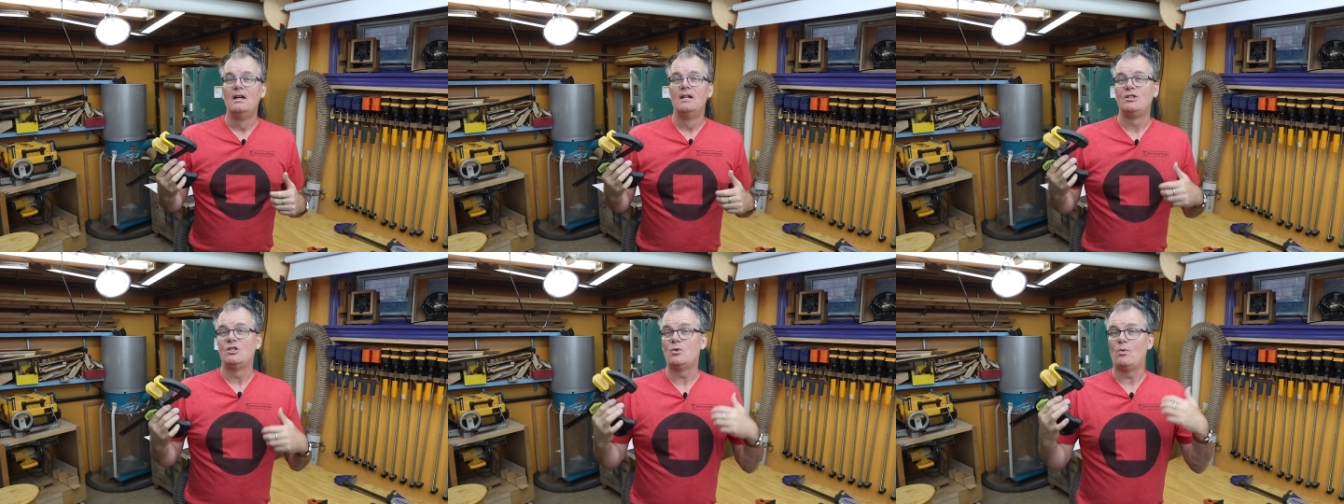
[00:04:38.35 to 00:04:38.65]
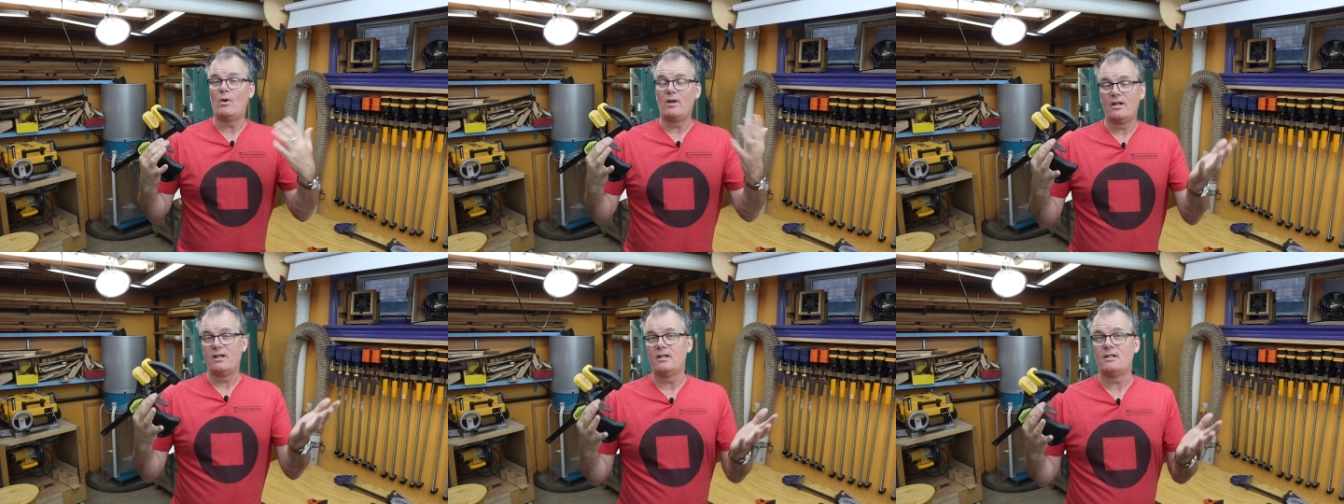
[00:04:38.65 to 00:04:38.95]
Just
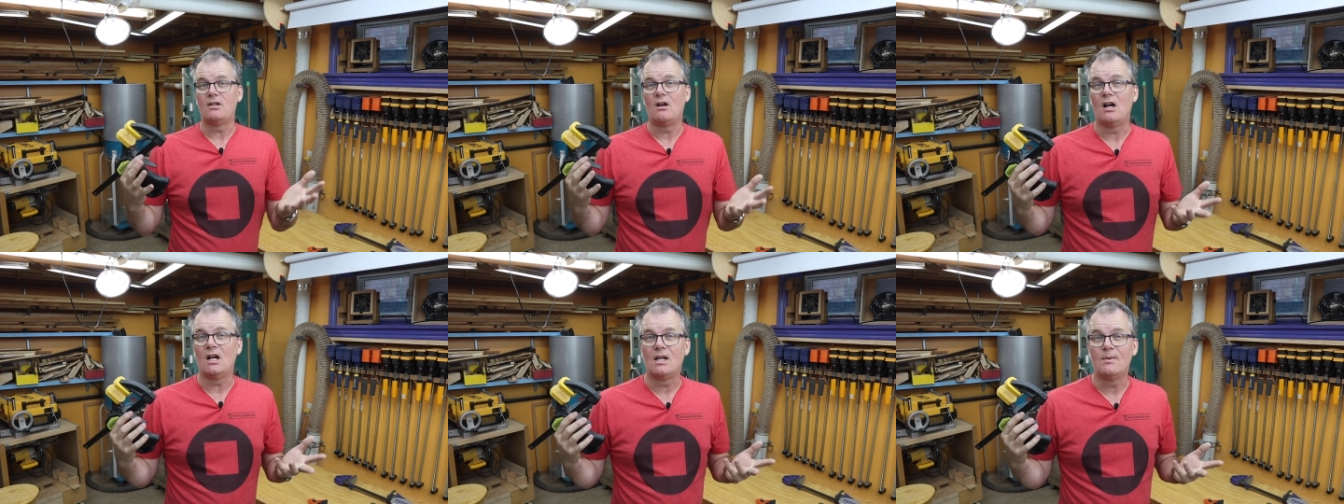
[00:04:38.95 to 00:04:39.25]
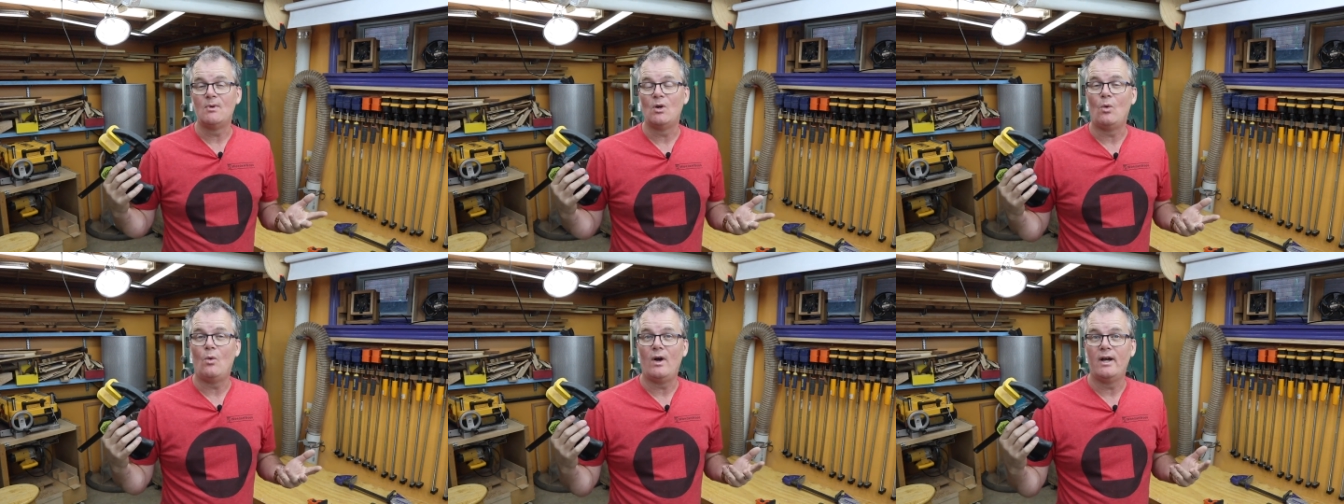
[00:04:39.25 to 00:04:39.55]
wanted to talk
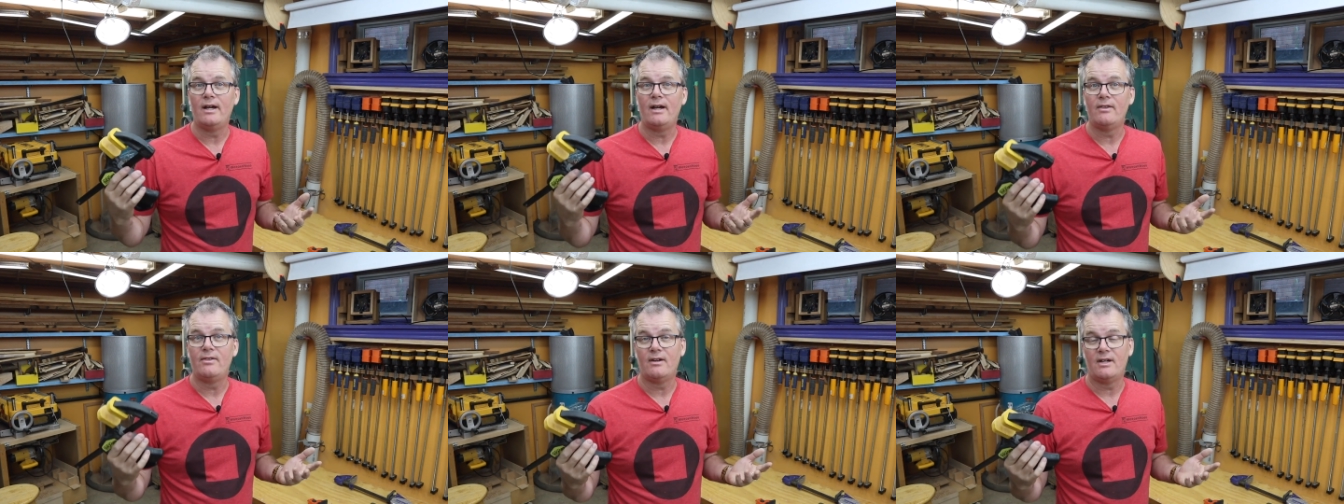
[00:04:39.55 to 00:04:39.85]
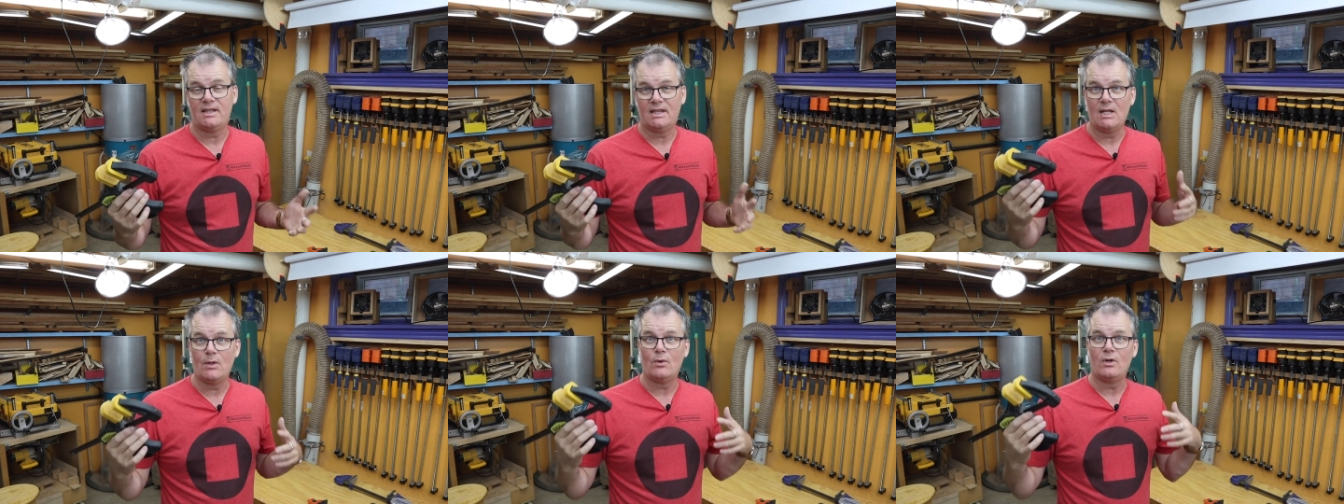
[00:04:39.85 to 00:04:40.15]
about why I
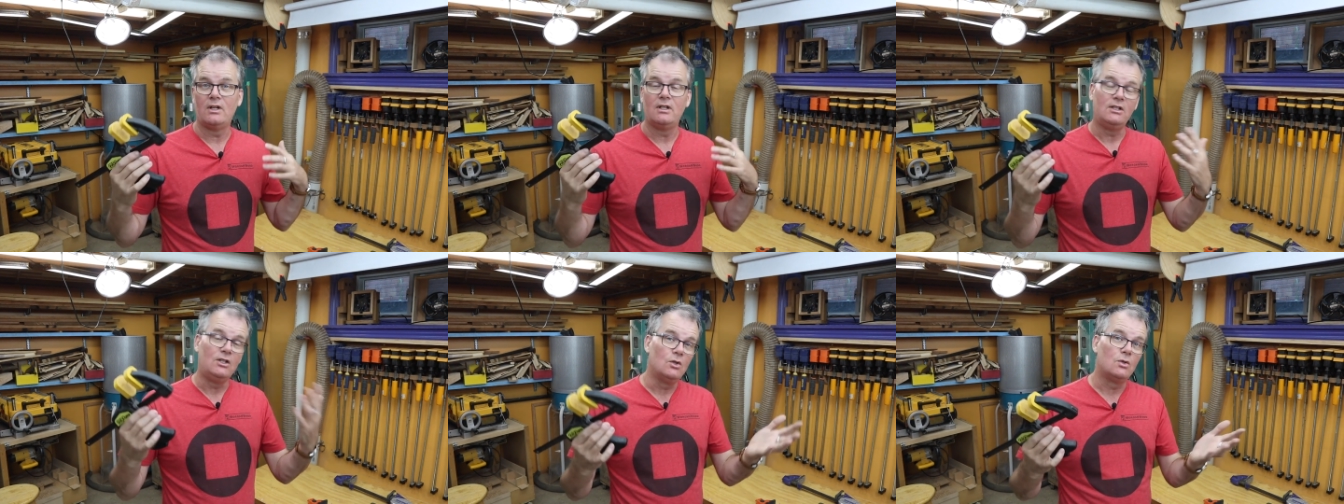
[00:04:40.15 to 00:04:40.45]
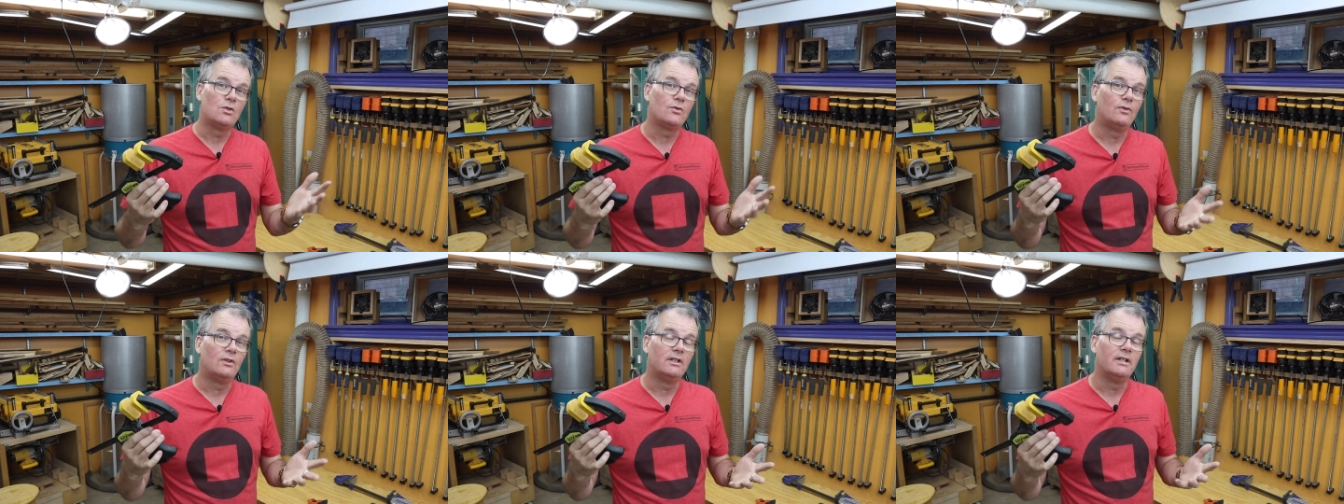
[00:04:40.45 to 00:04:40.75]
thought they were
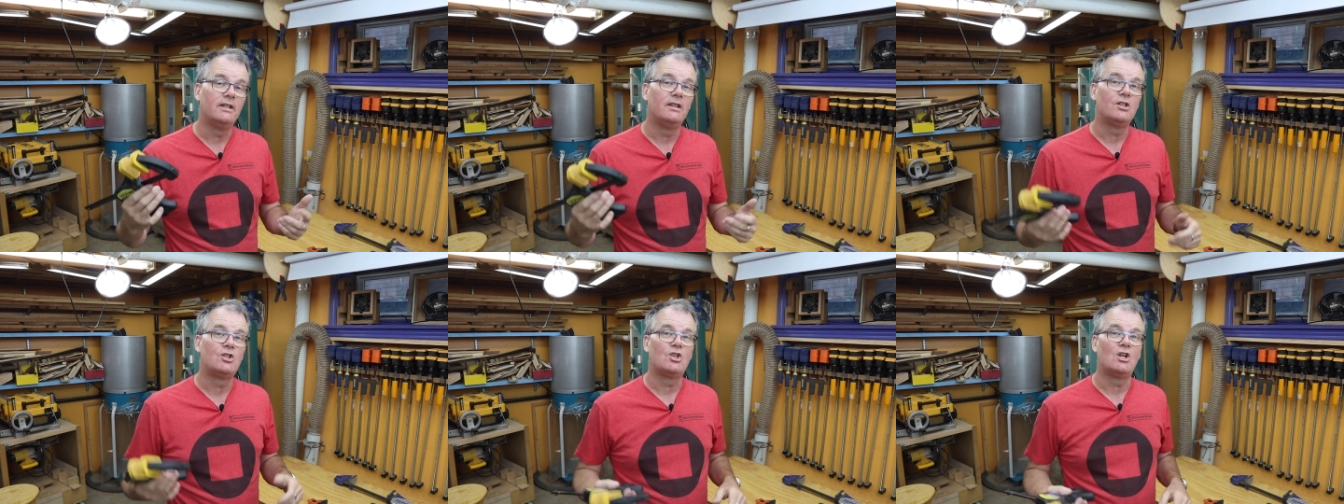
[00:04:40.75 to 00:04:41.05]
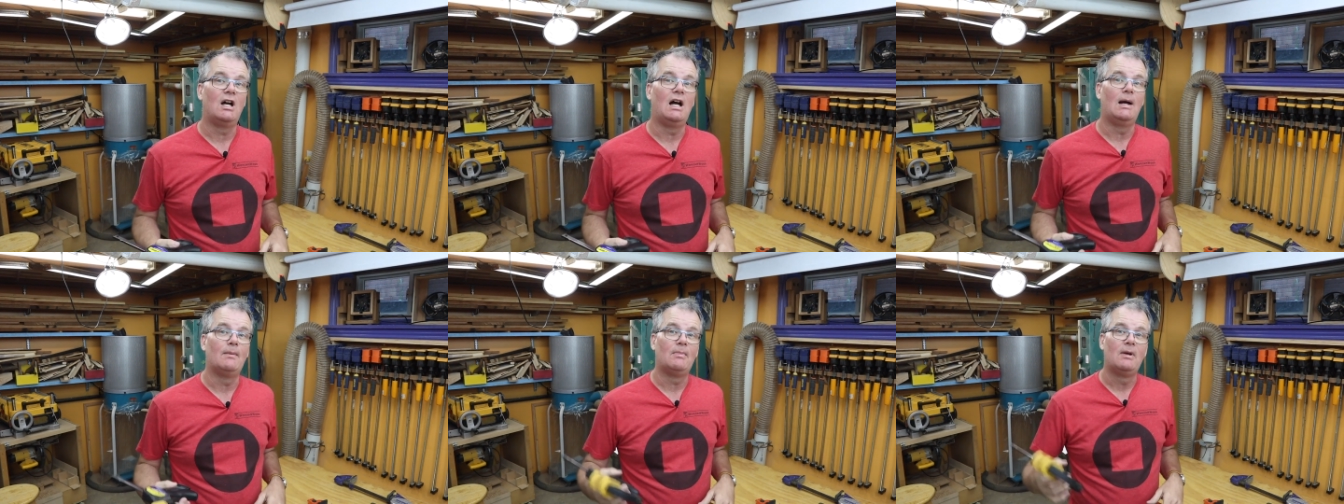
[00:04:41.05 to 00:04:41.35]
useful in the
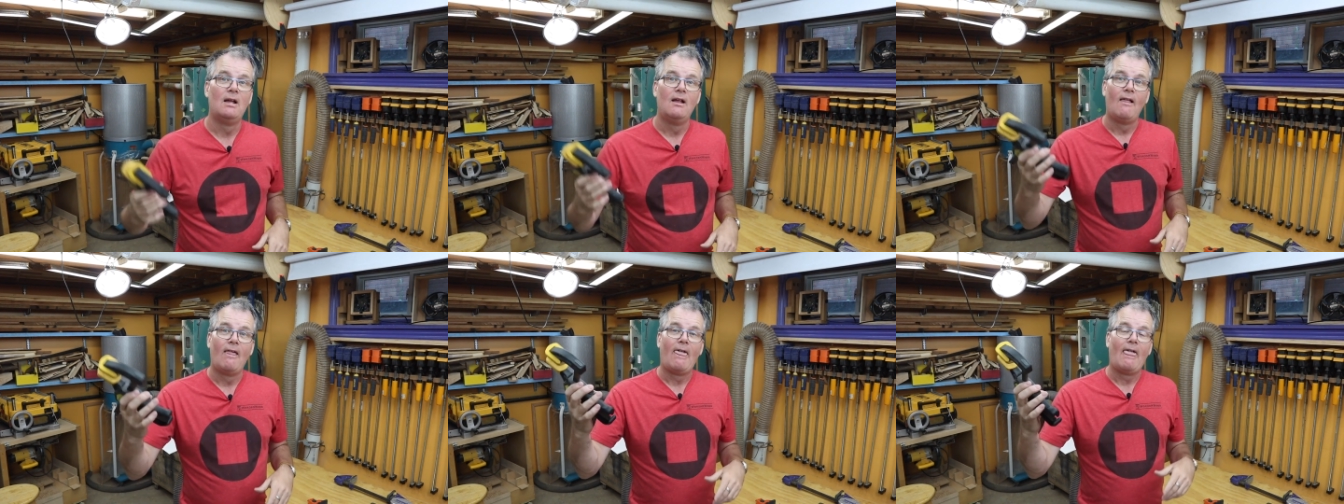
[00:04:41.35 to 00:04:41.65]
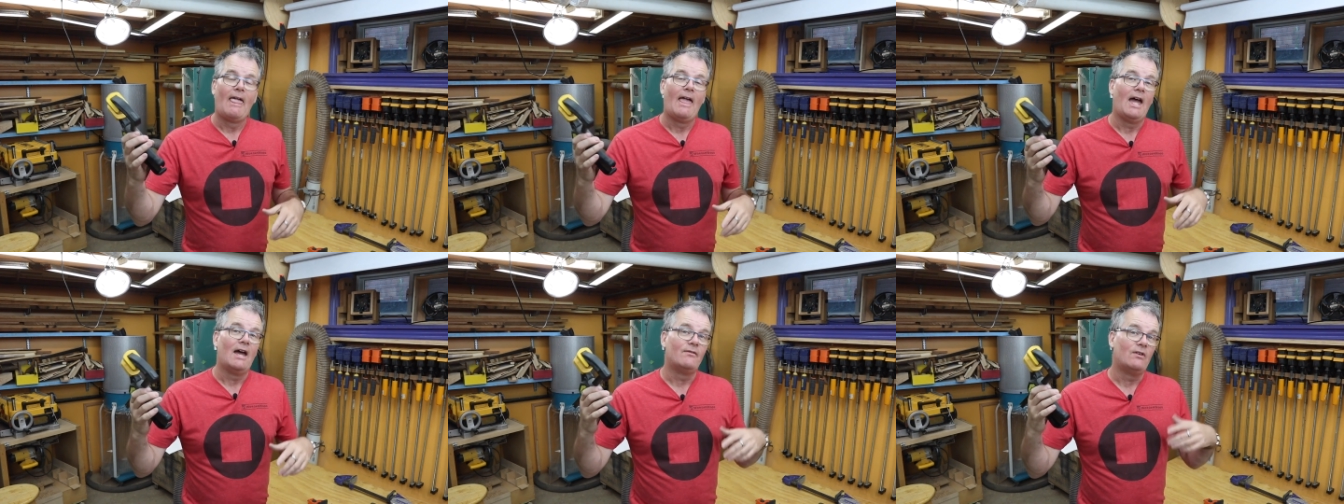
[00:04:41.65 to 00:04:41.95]
shop.
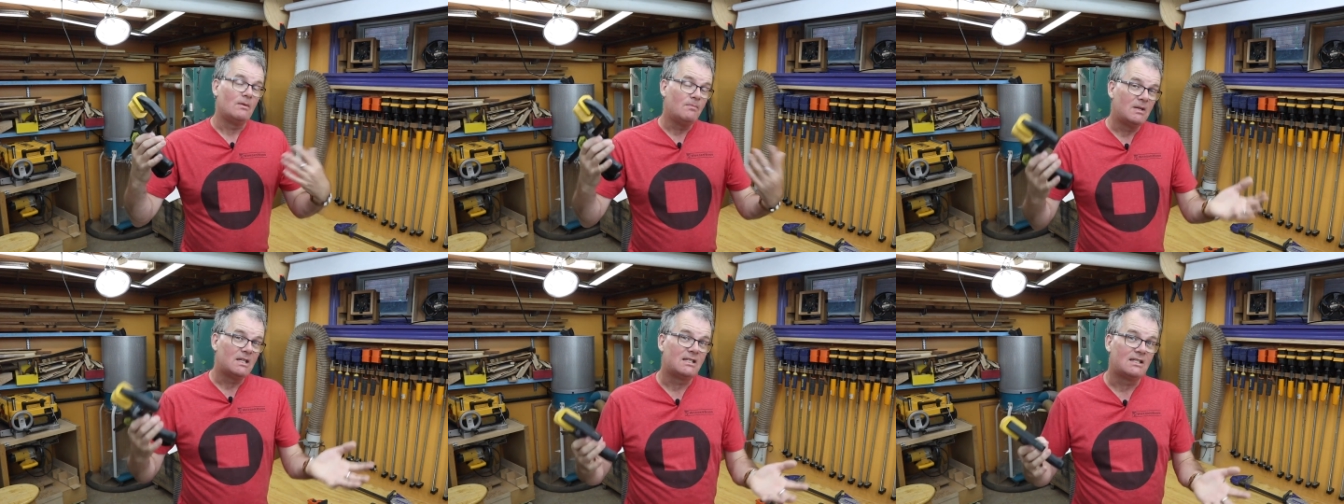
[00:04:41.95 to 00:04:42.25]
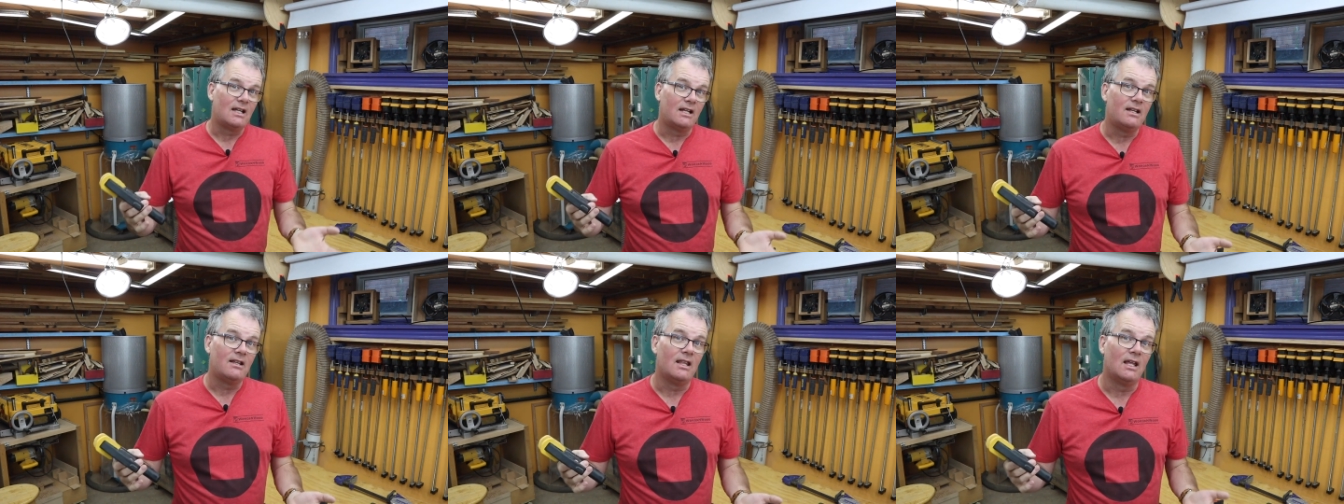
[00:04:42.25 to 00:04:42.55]
Have I
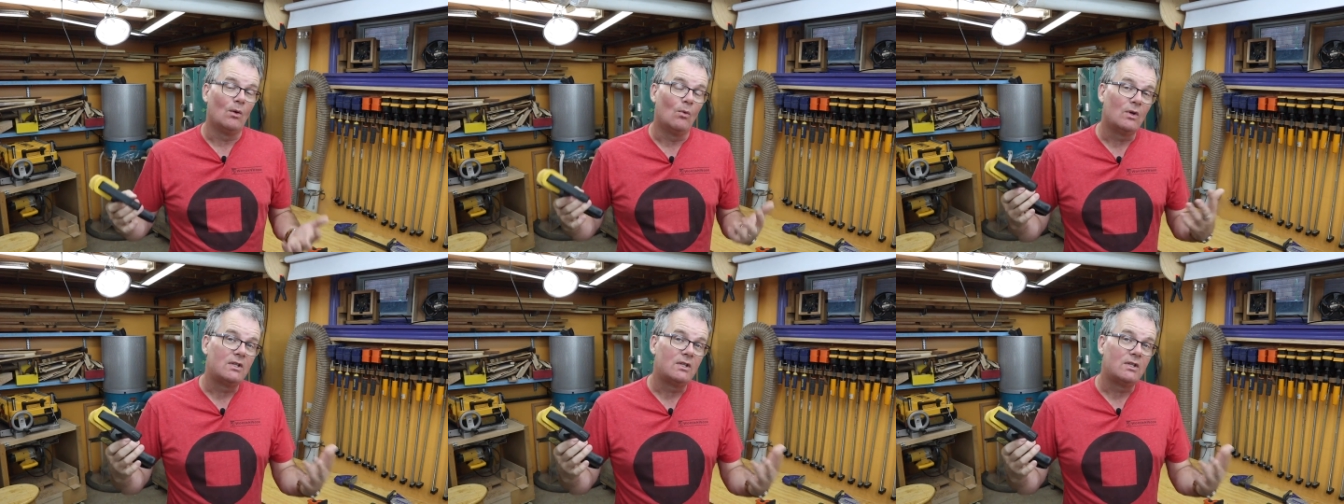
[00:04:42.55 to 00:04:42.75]
missed anything?